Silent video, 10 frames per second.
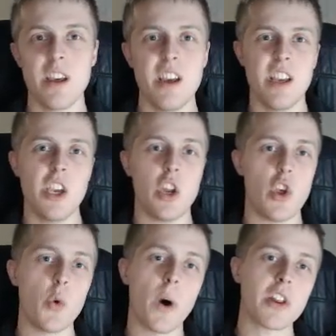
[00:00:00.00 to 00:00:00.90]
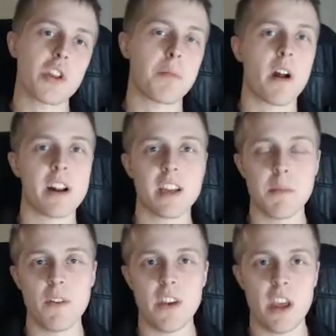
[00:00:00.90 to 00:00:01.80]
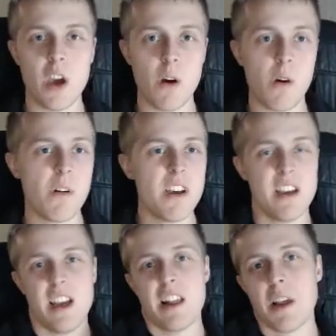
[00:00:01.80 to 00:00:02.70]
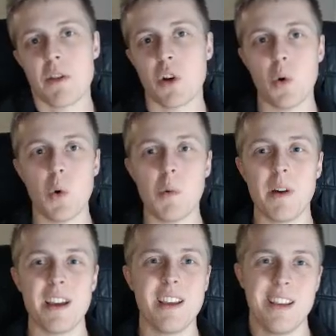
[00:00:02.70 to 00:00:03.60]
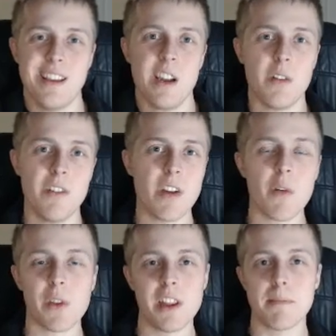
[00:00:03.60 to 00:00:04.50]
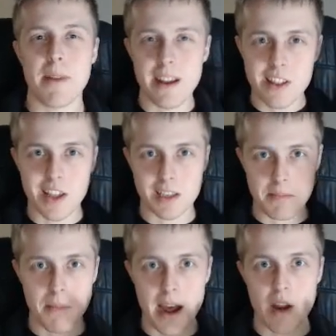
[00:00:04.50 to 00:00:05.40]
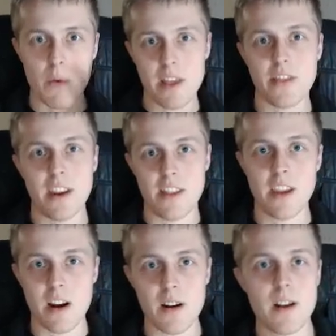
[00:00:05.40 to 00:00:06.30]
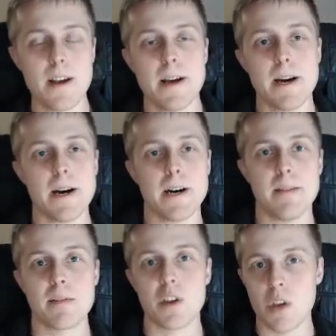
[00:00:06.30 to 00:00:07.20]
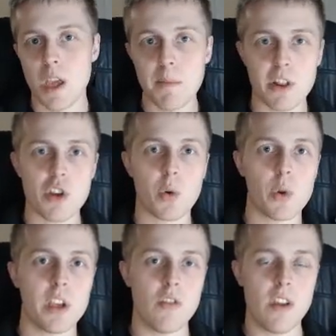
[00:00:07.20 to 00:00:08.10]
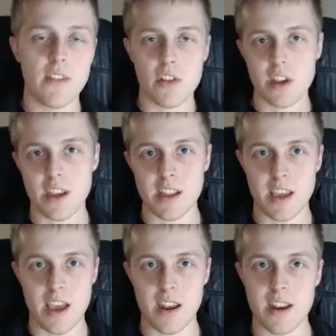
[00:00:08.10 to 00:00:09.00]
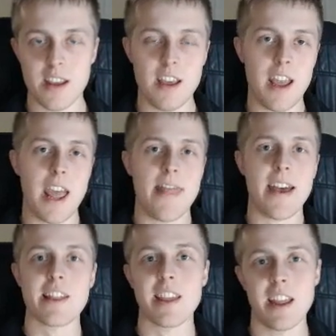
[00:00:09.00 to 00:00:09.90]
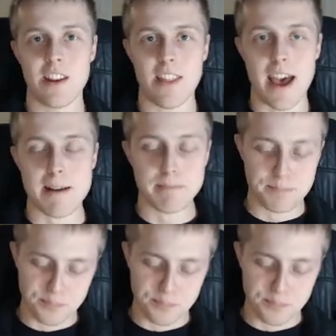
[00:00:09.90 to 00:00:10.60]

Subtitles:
You watch the product demo video. It seems cool, but you're not really in the mindset to buy right then and there. So you keep on scrolling, you never see it again, and that's the end of that.